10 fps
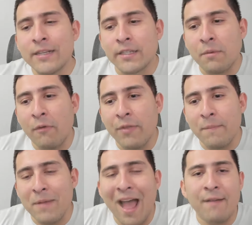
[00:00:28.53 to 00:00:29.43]
Some of
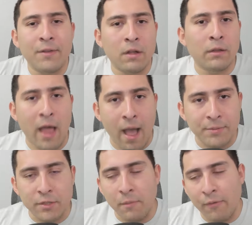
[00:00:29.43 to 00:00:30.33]
them have
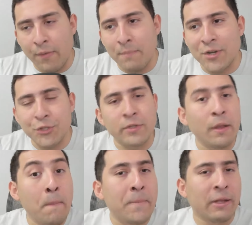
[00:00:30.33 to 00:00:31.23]
collapsed. Some of them are
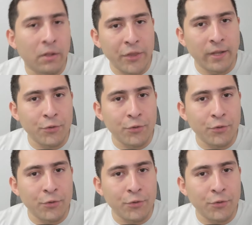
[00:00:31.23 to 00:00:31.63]
still building.